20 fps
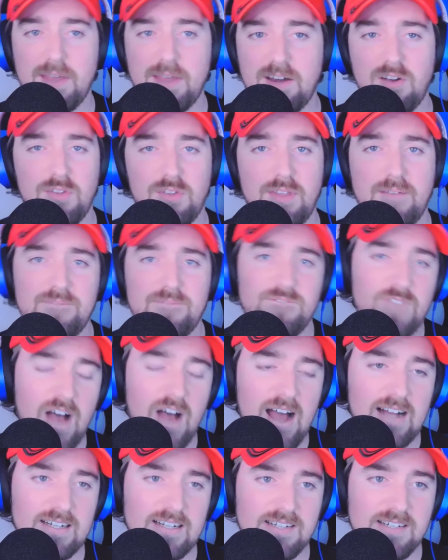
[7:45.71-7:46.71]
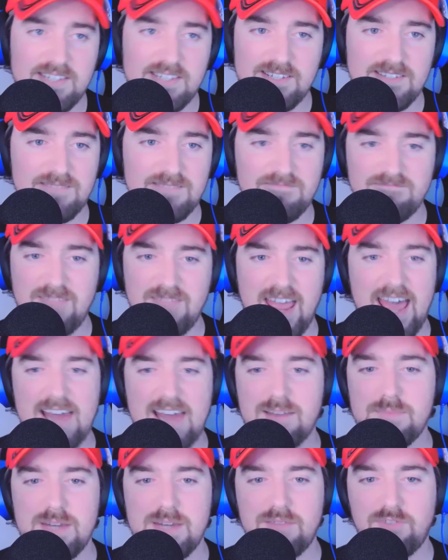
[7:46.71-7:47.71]
I know that Fox
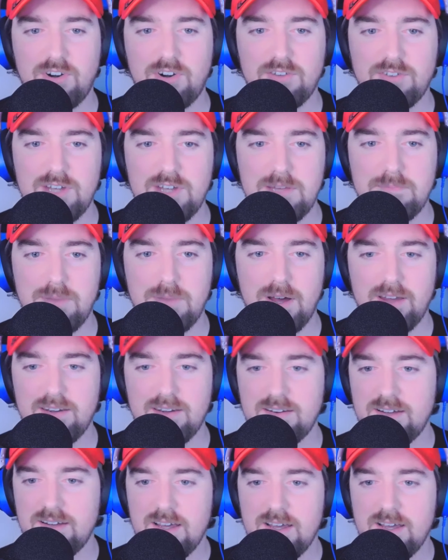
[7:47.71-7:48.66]
had him differently, but